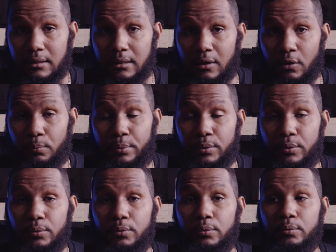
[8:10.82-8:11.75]
hope
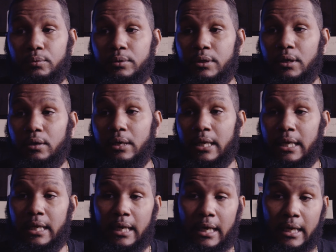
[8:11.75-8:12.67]

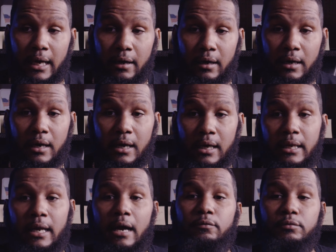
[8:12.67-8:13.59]
and
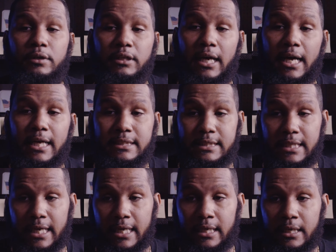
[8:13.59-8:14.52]
I realize
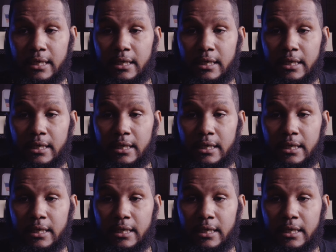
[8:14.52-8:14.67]
that